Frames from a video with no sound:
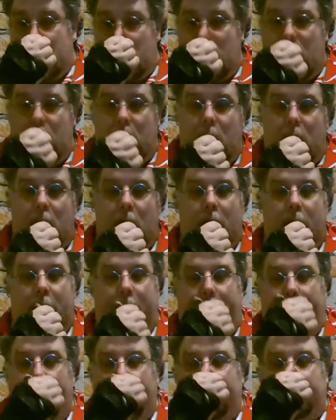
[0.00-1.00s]

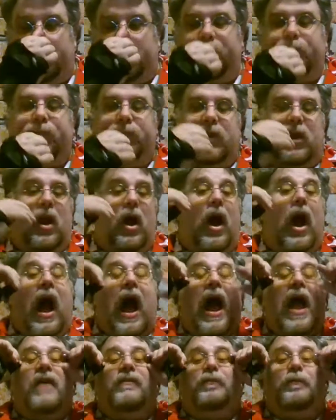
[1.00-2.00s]
Oh,
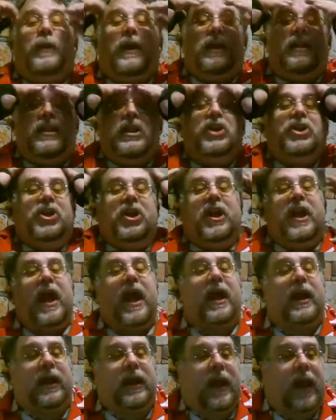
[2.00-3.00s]
I have beaten the
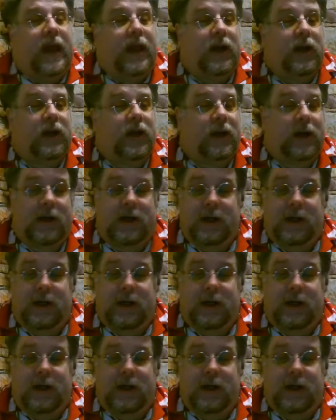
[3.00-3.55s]
Shenanigators.